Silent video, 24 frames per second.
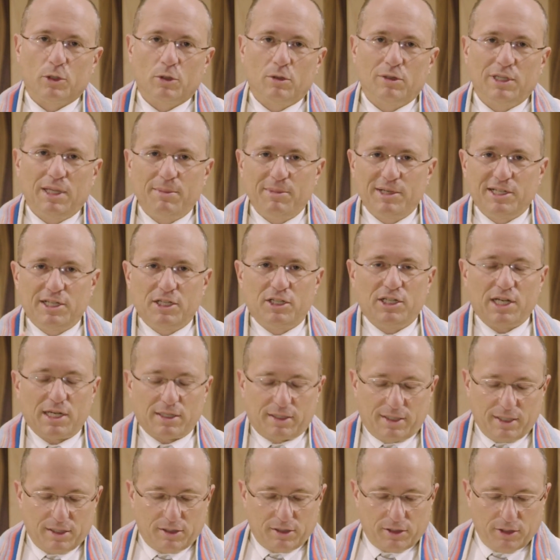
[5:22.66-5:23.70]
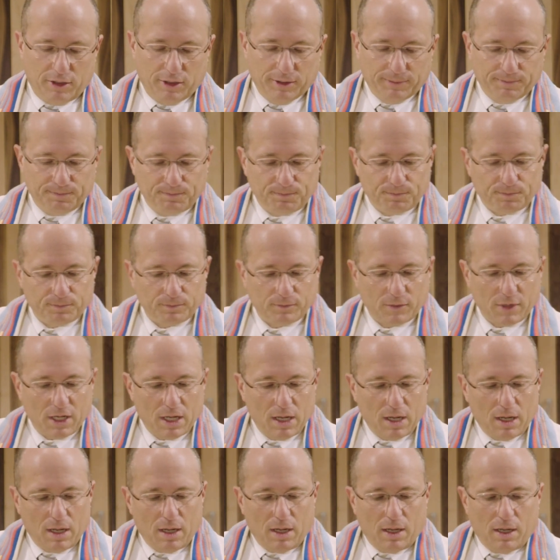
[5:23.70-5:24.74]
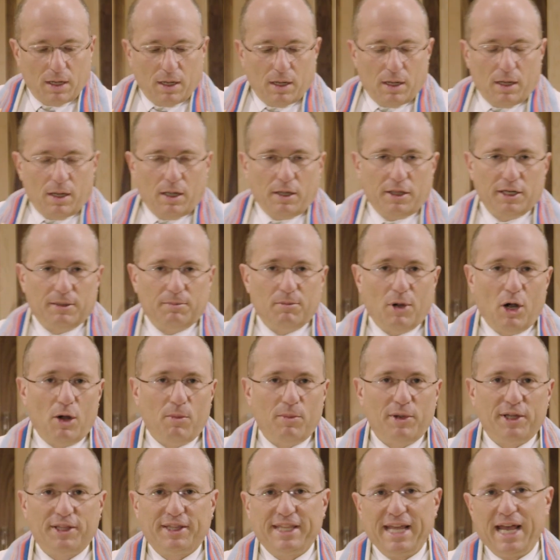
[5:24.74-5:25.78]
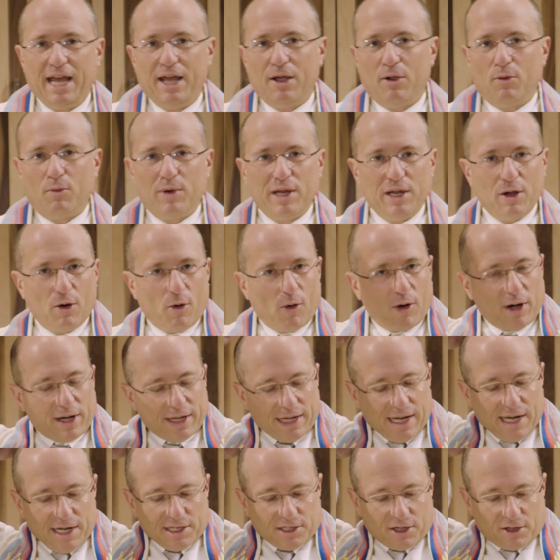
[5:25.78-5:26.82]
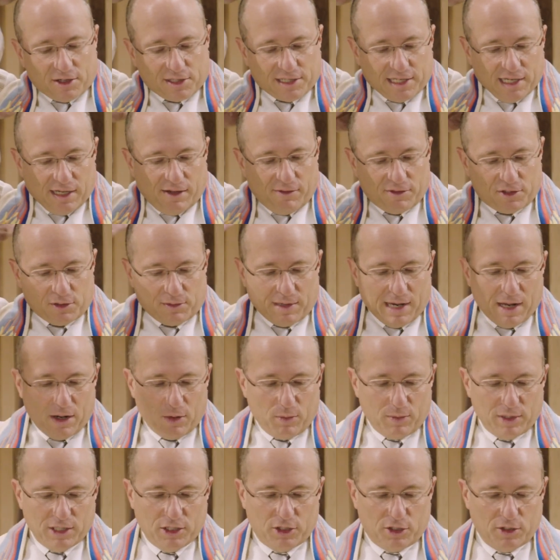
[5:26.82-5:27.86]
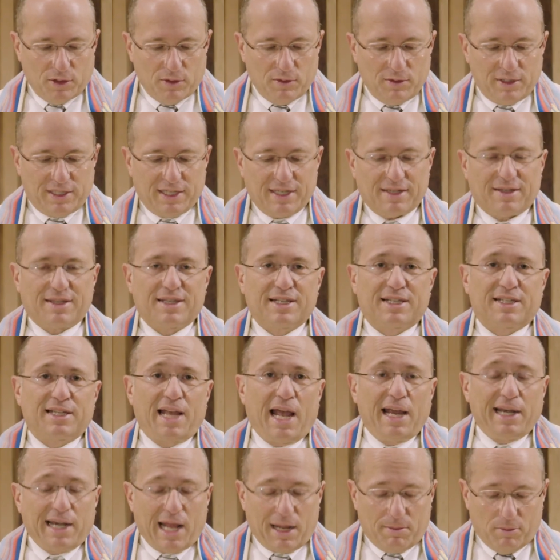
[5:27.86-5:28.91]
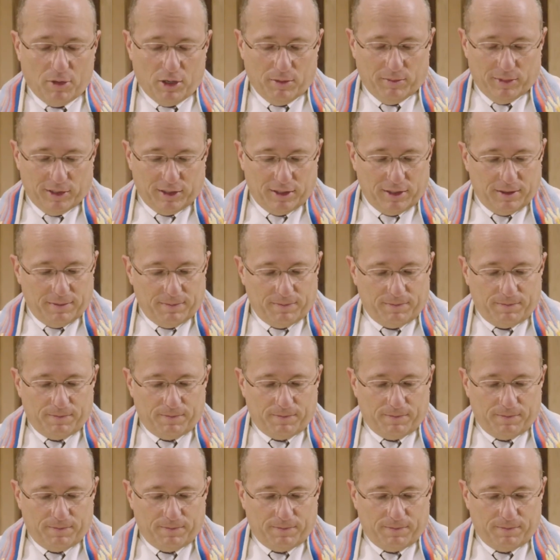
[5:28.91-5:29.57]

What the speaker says: Well, let me suggest this to you. The moment that we organize ourselves around, we Jews, is the Sinai moment.